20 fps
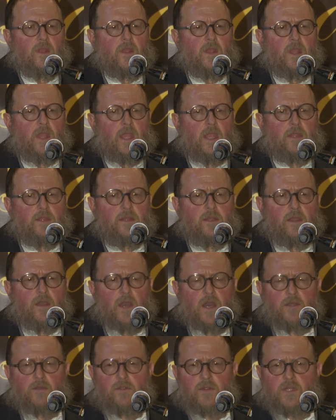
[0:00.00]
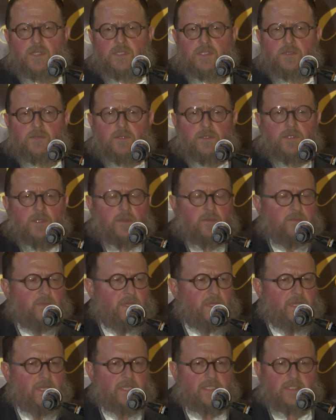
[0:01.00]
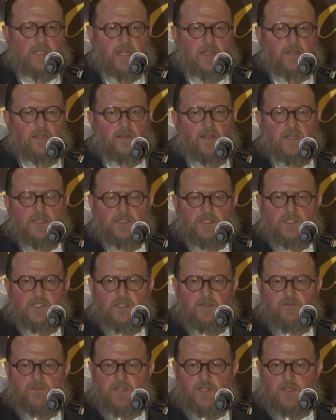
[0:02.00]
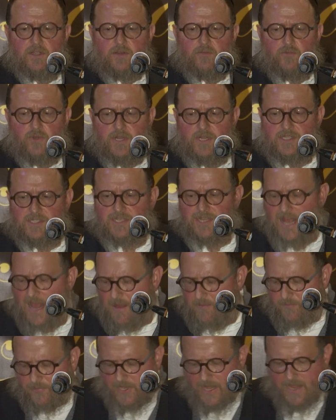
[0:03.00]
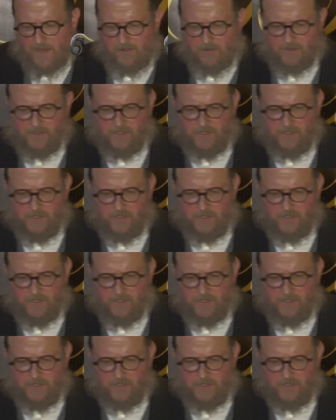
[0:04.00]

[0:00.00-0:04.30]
and the honor that's being extended to us this evening reads Lamplighter.